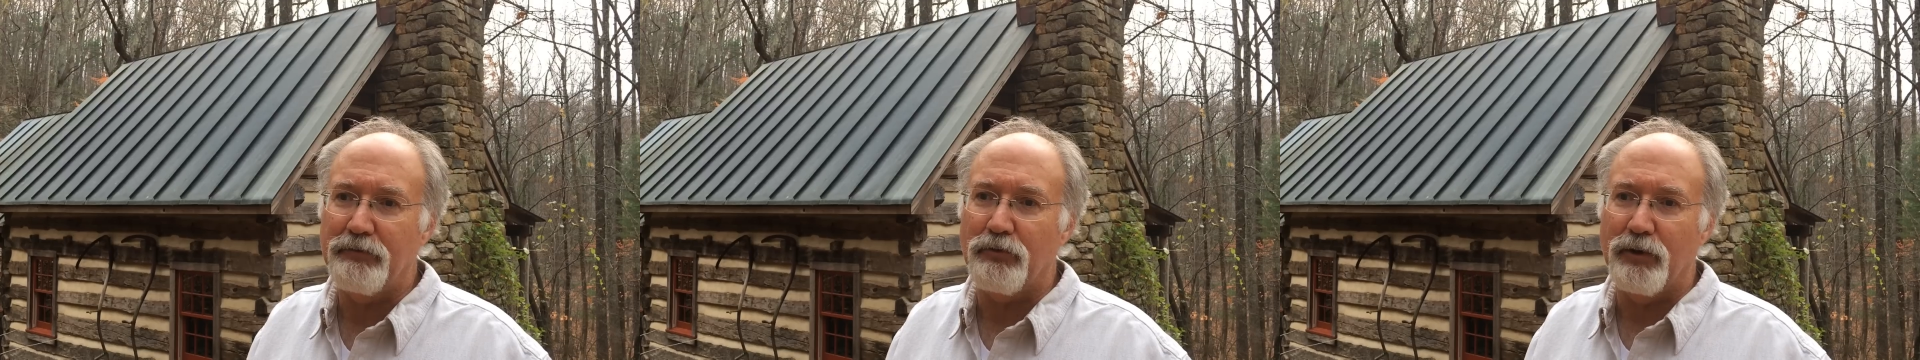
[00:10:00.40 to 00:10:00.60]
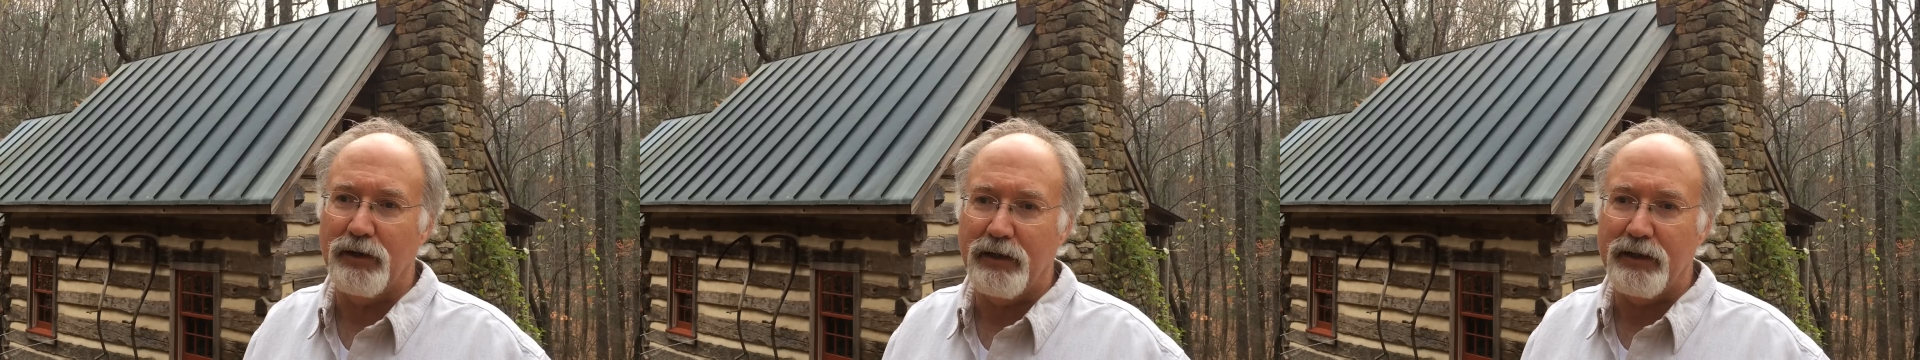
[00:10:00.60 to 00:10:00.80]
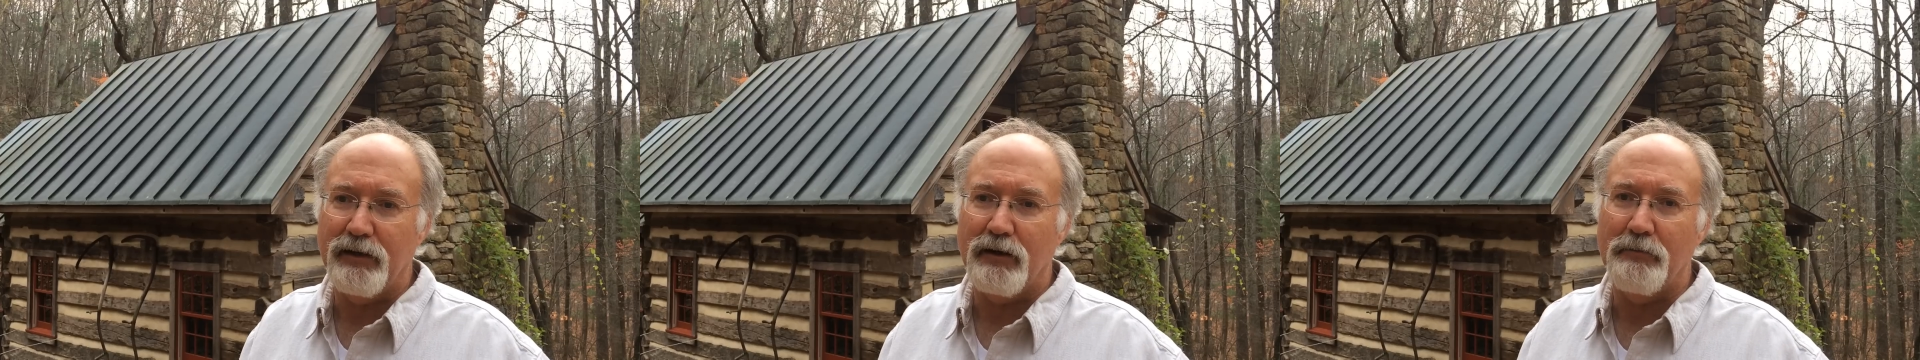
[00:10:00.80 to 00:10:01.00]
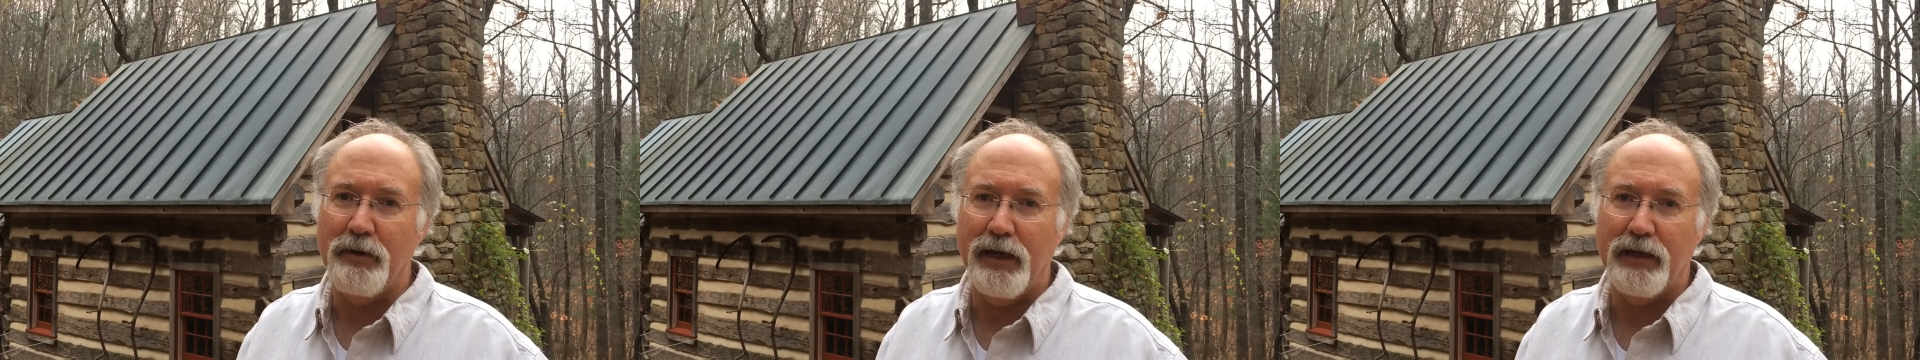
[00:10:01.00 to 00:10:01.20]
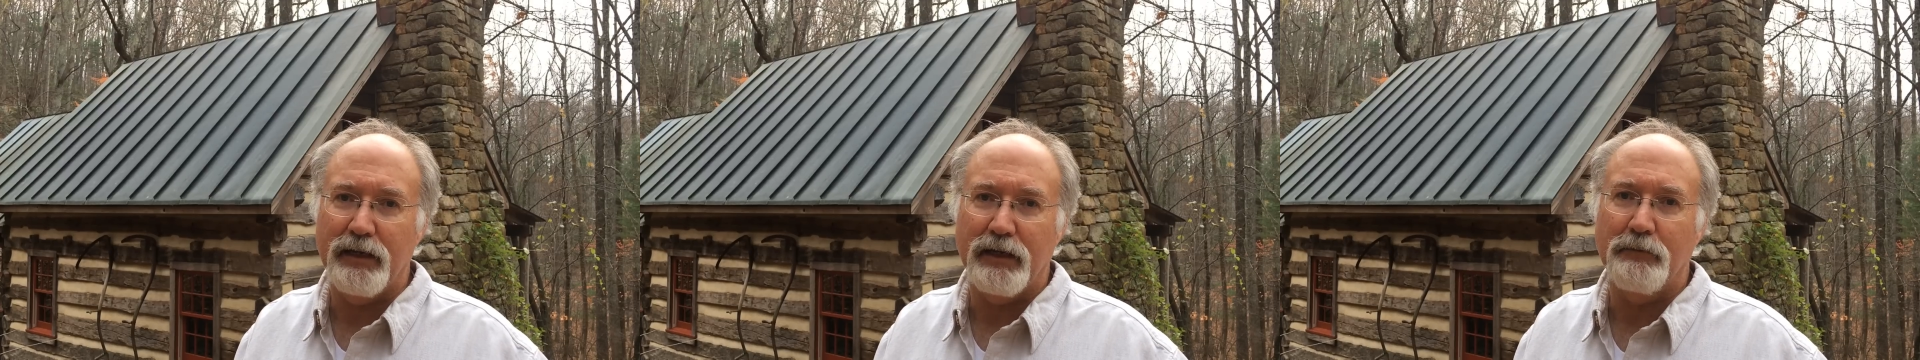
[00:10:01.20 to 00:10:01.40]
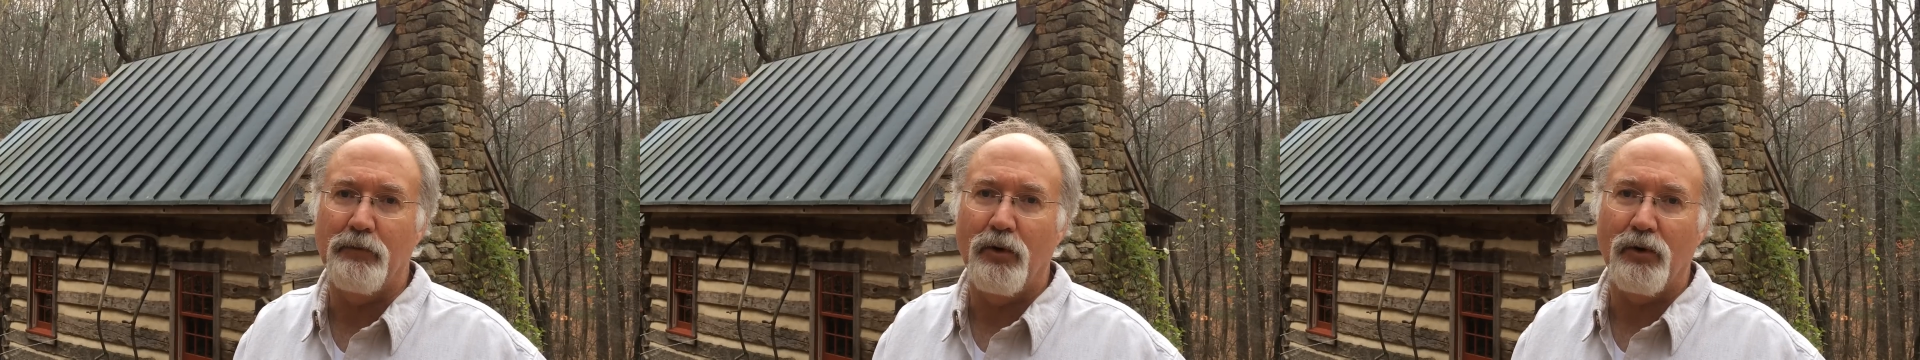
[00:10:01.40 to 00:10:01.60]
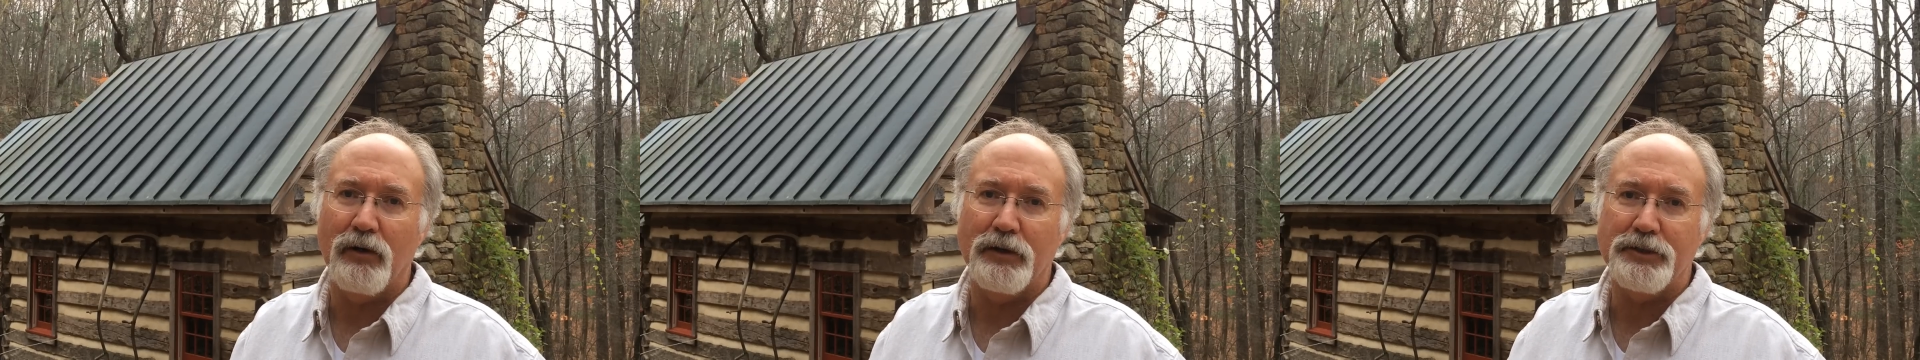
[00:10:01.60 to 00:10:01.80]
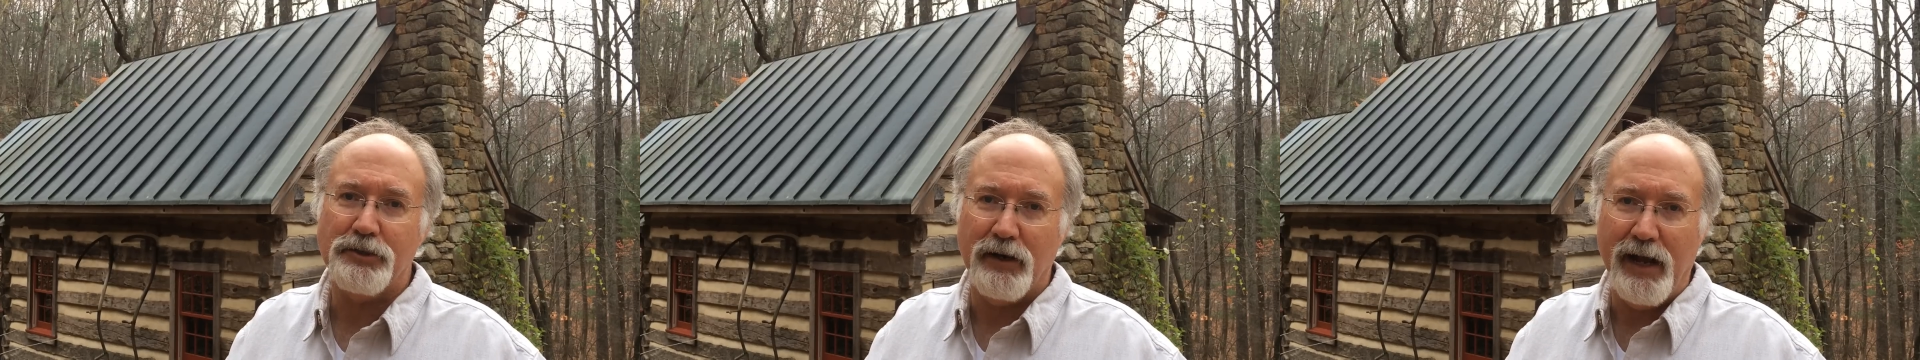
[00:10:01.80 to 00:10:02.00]
really are making
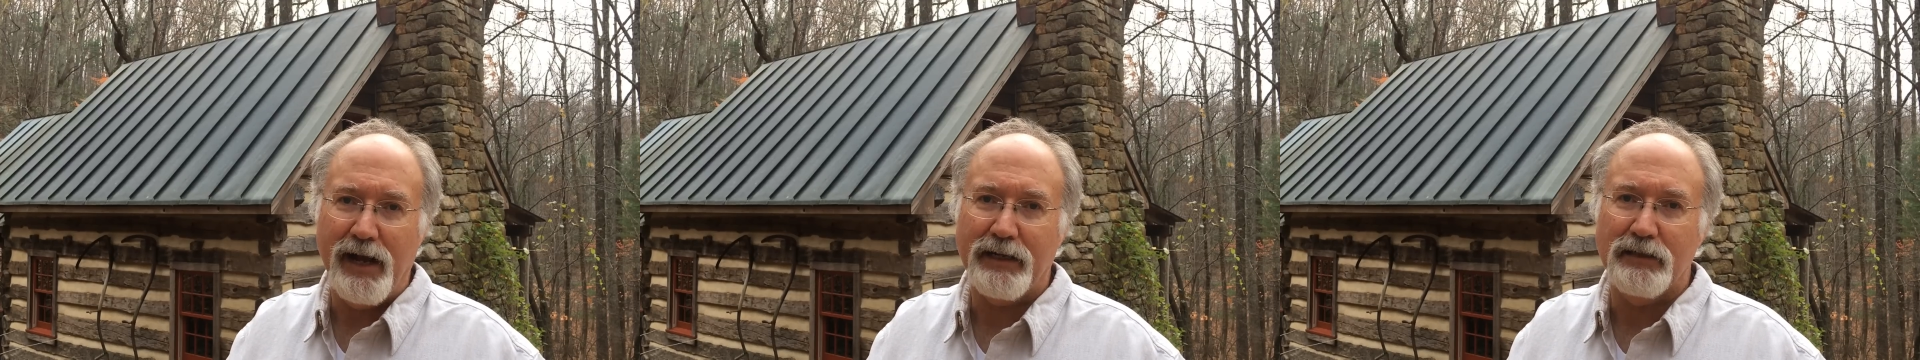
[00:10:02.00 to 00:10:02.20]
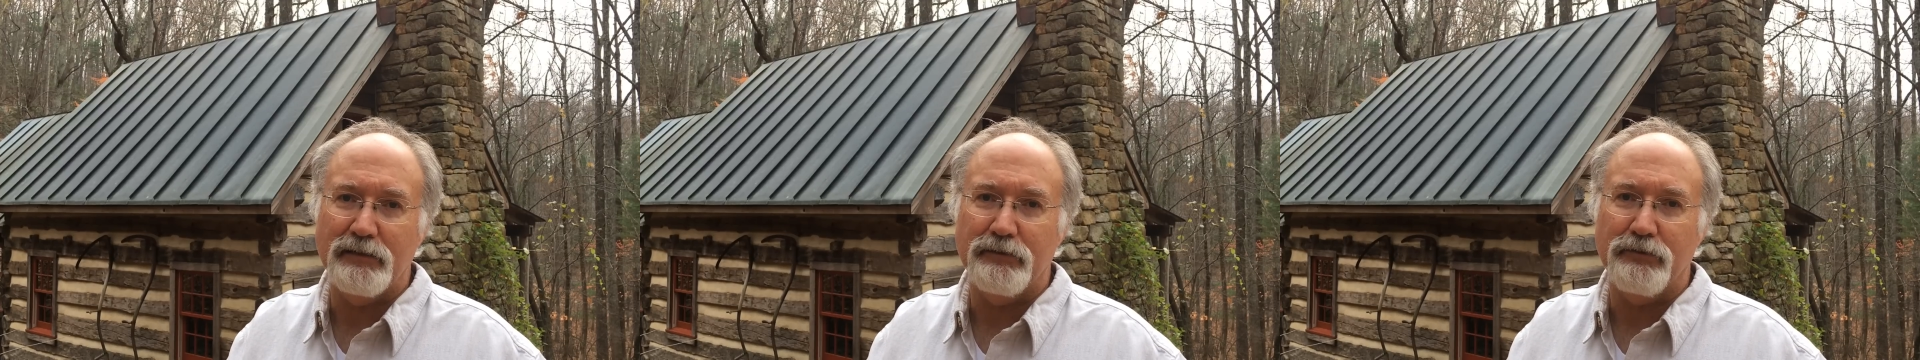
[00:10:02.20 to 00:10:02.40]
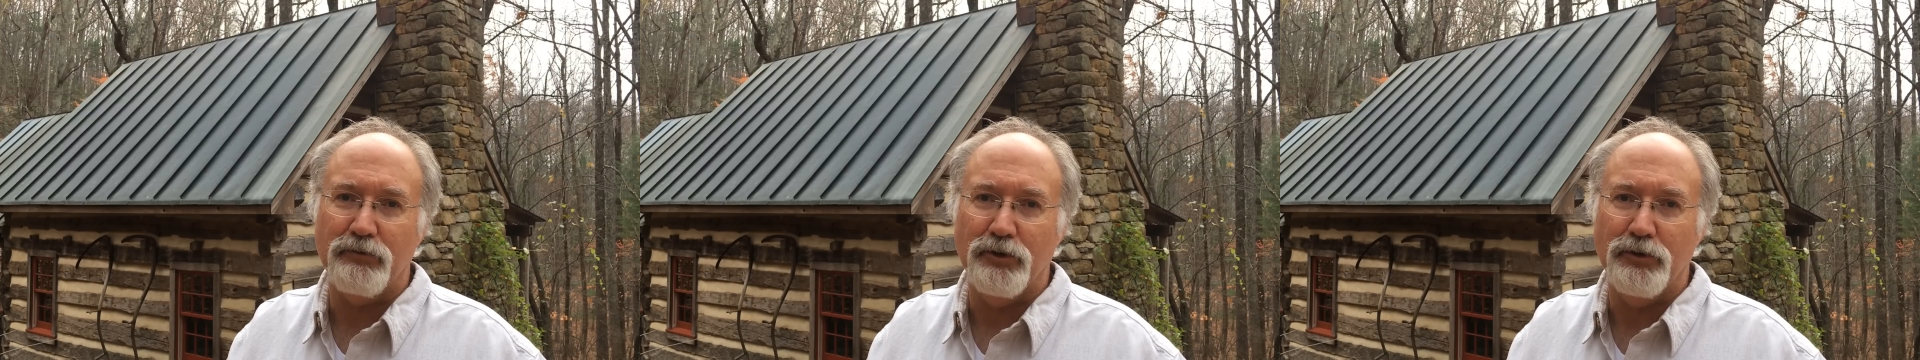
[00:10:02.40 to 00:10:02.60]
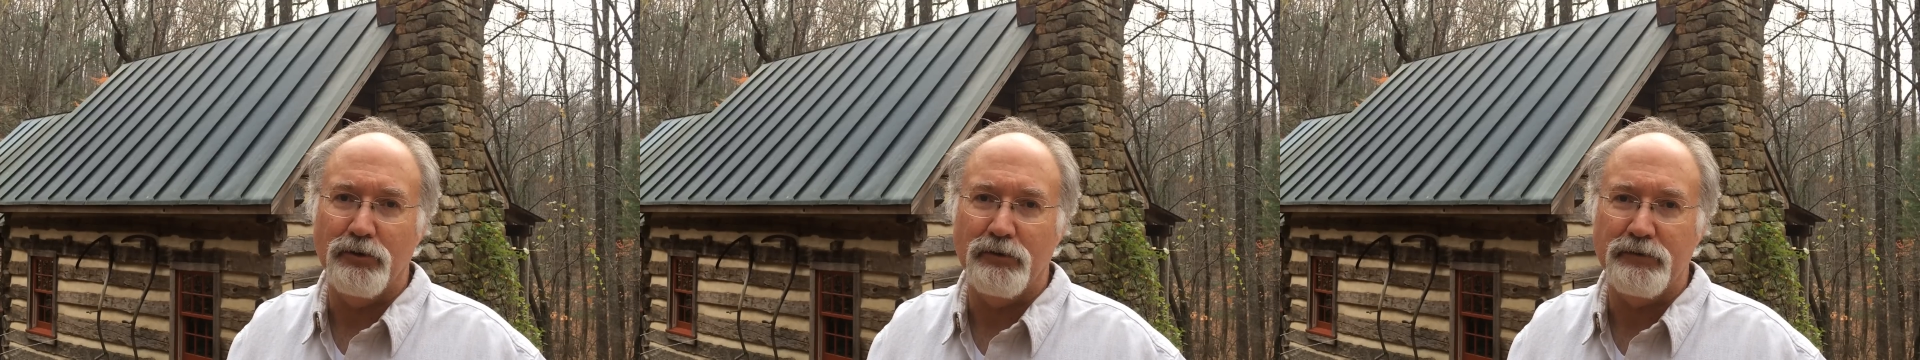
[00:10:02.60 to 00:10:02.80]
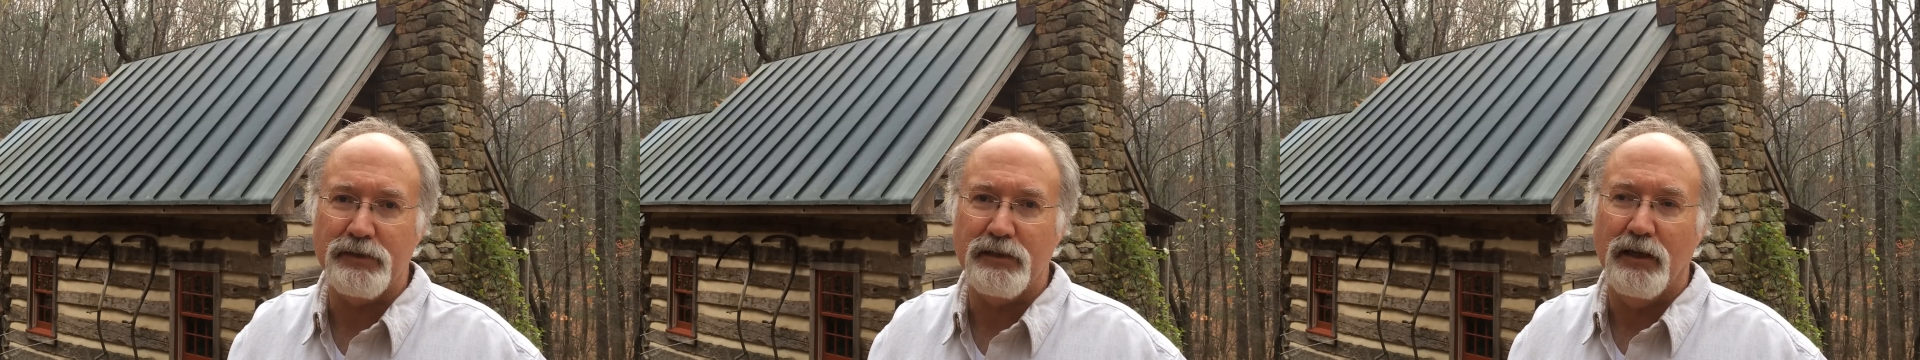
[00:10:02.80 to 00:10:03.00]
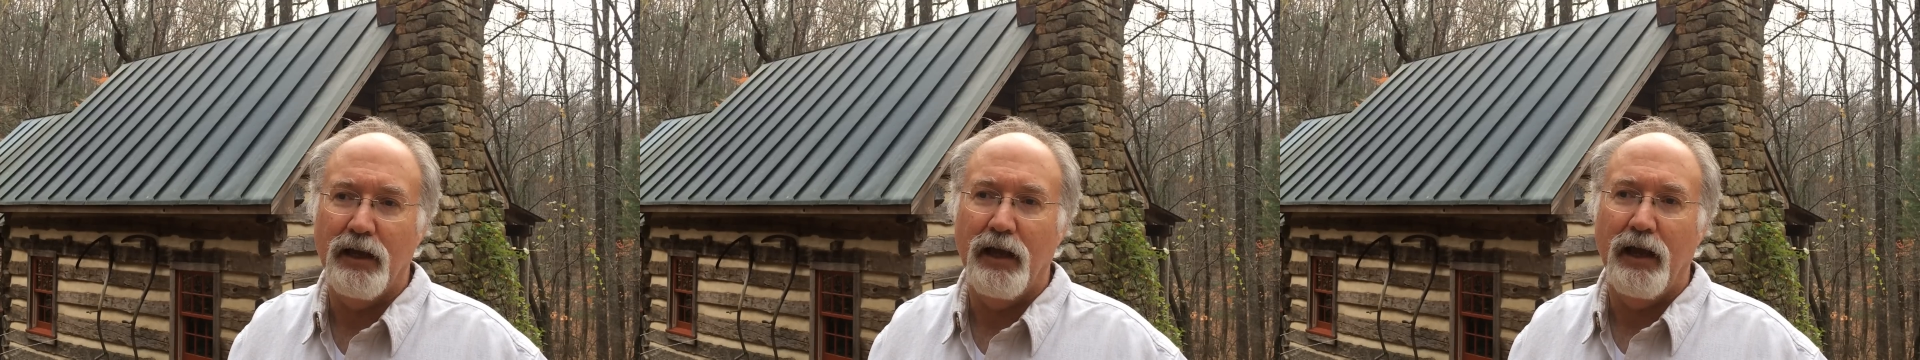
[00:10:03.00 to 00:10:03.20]
more attractive roofs